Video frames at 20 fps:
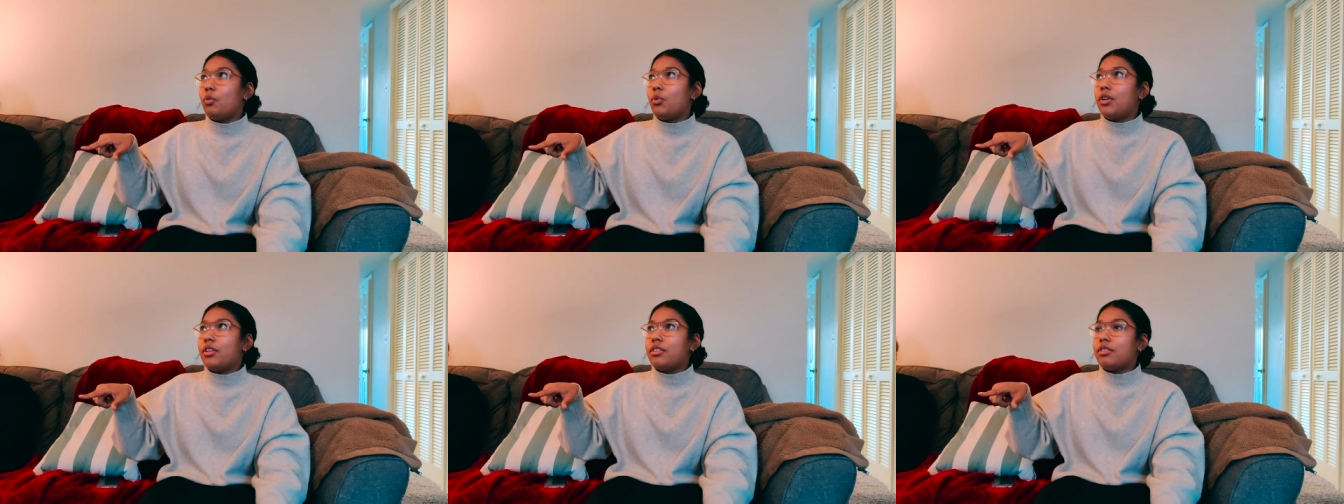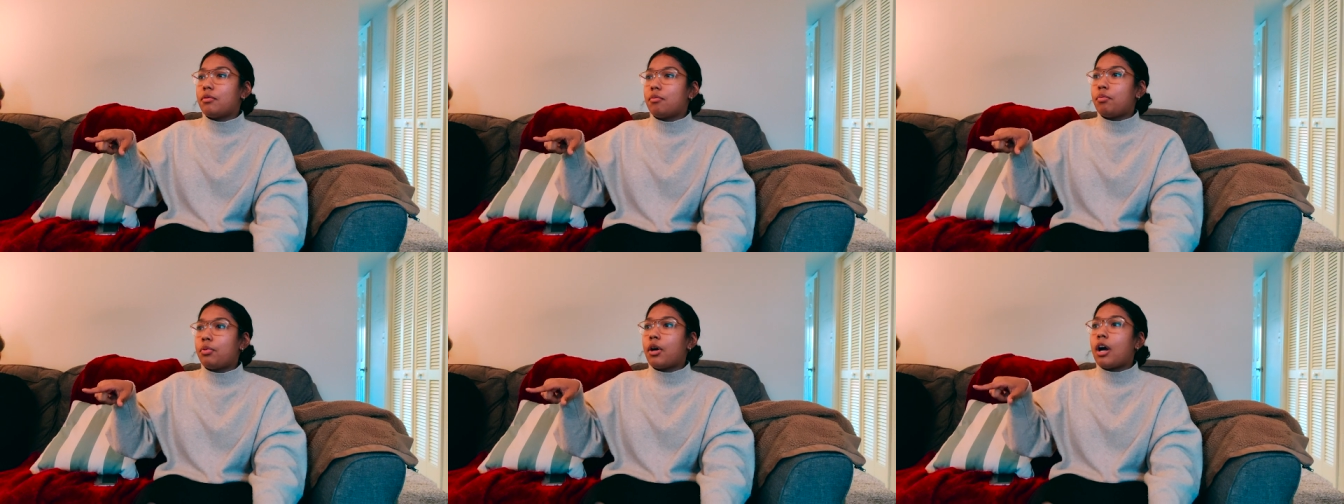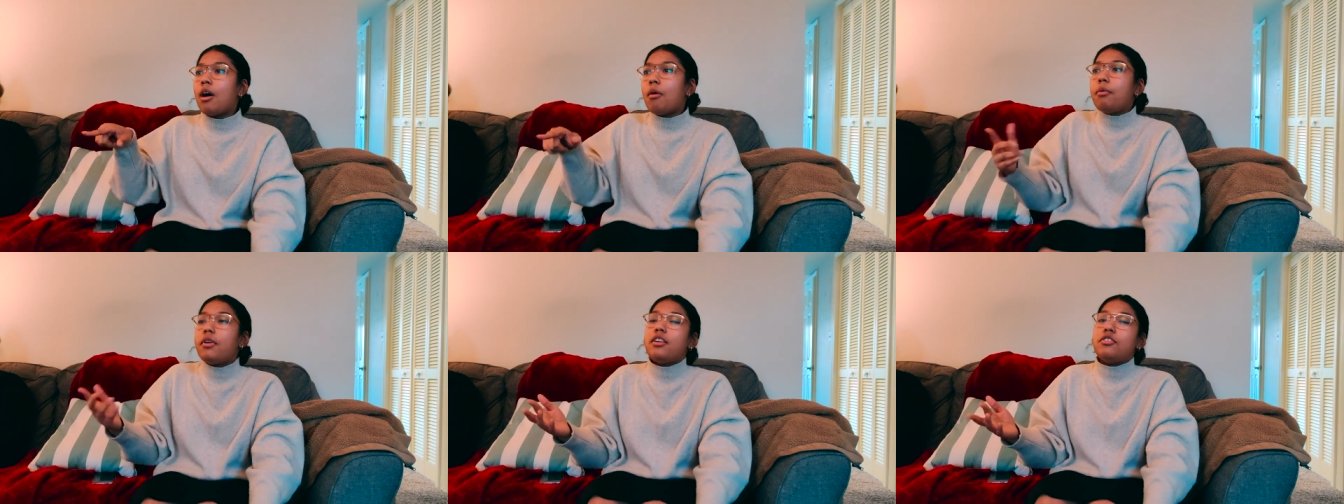with
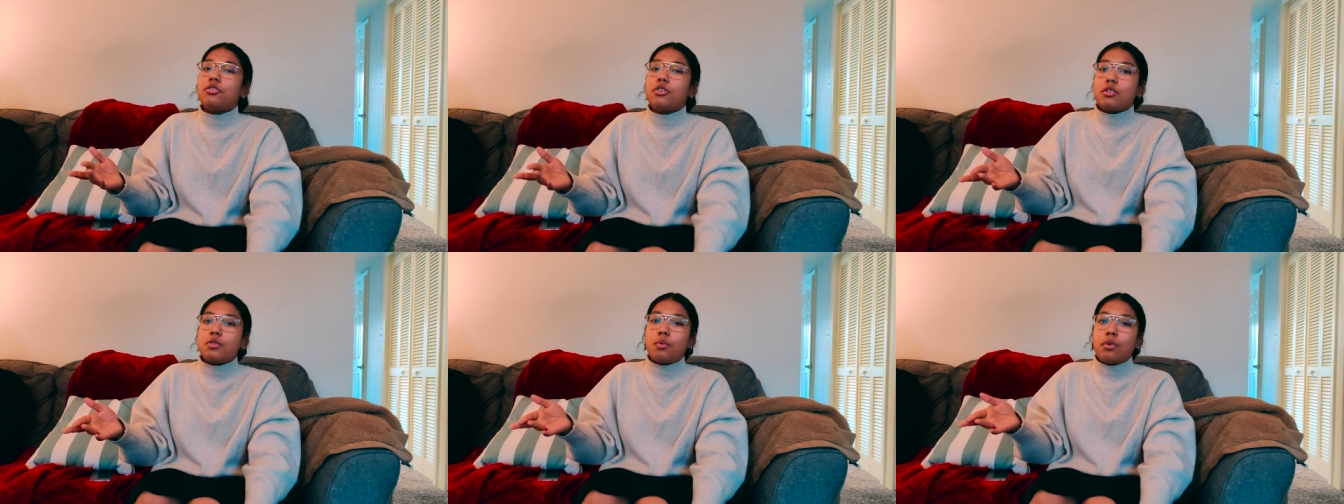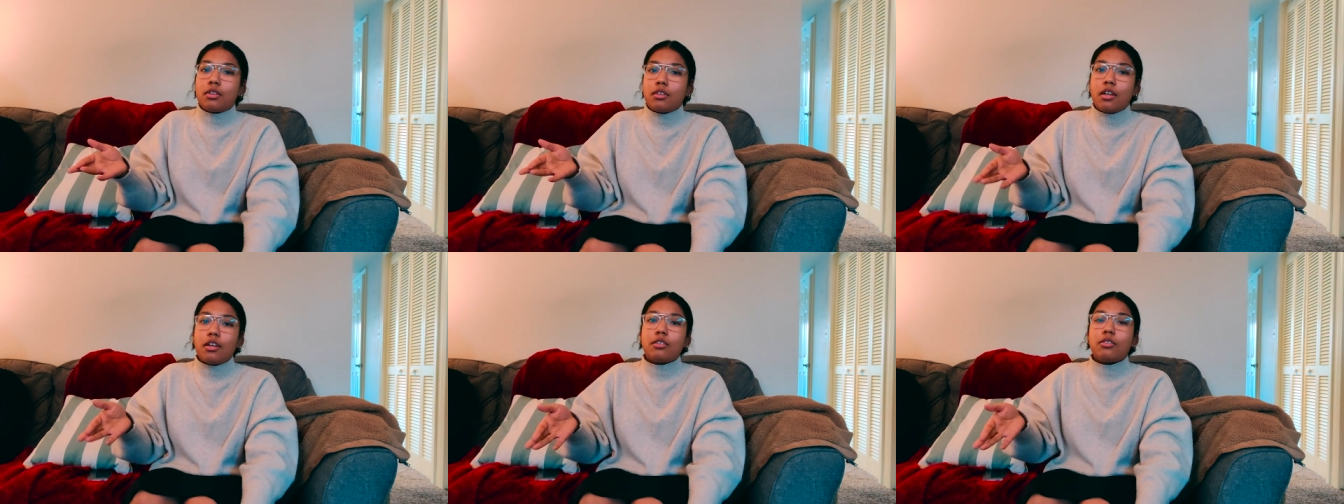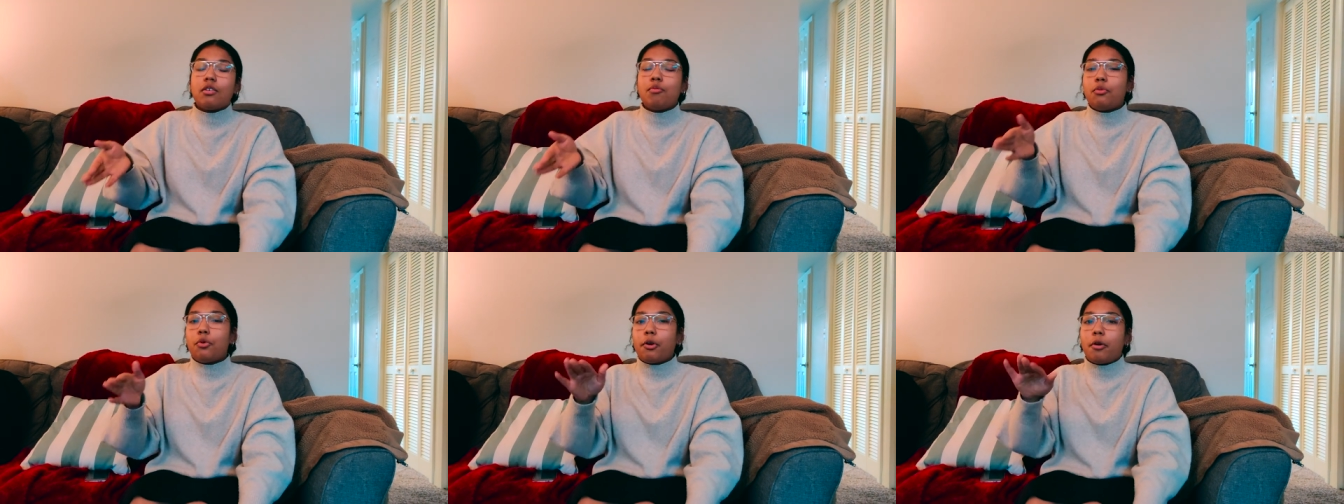probably just with like
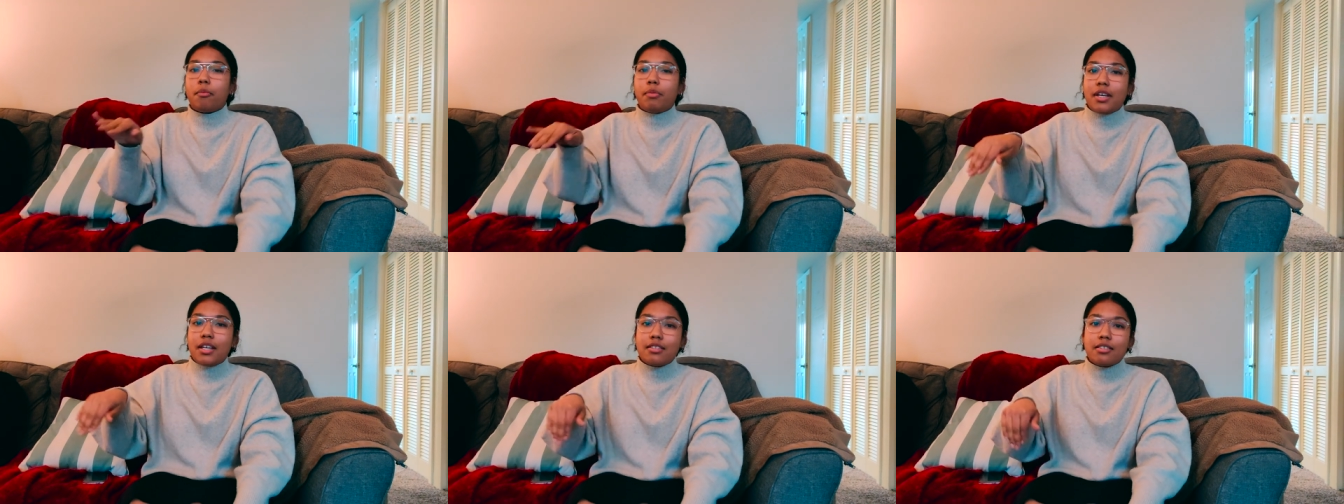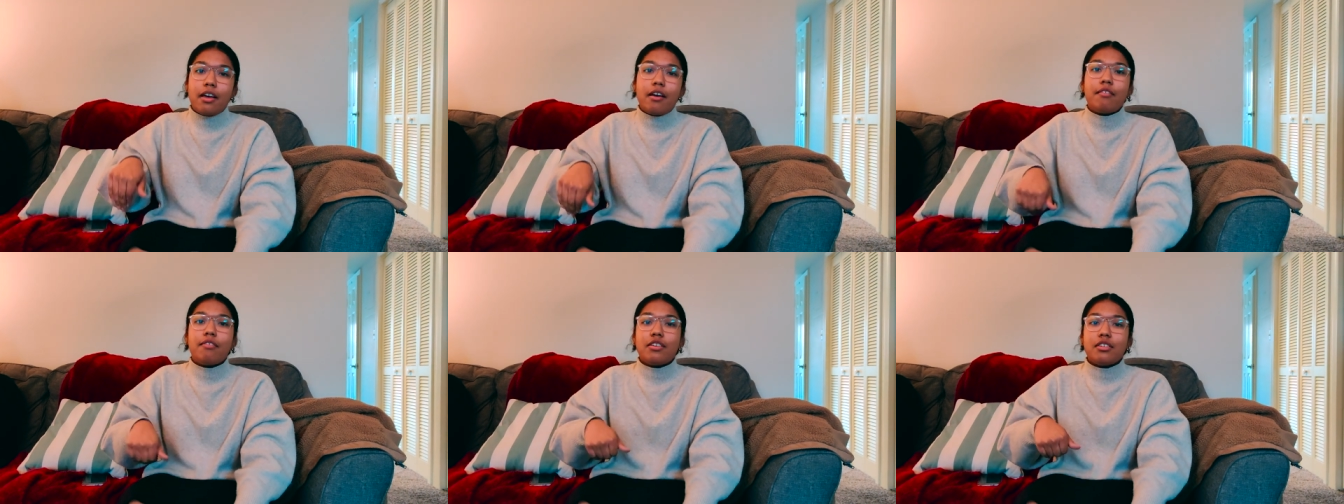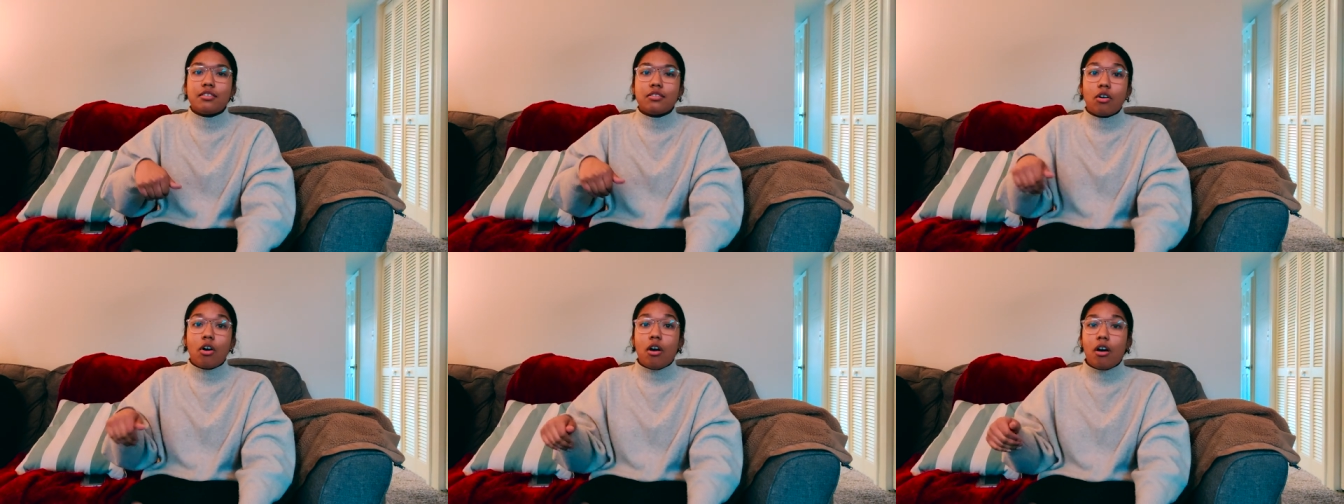the more bass heavy
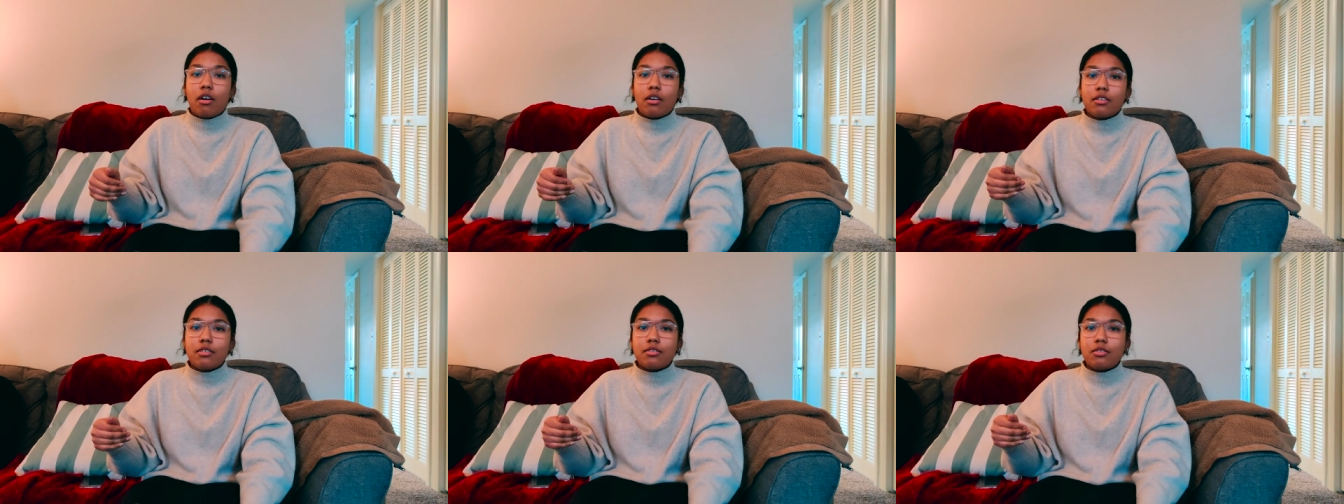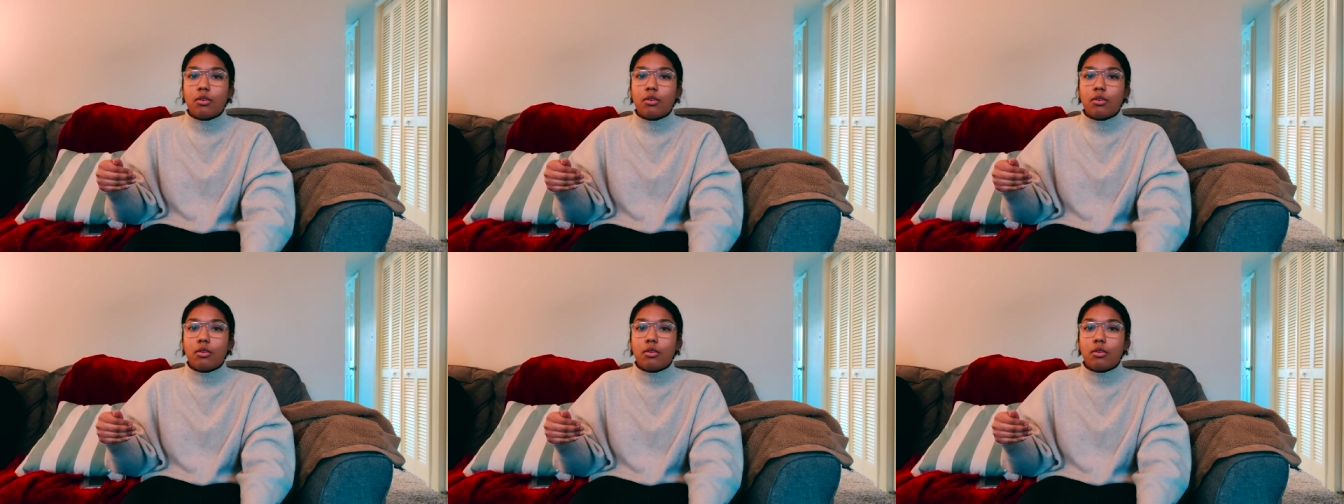songs.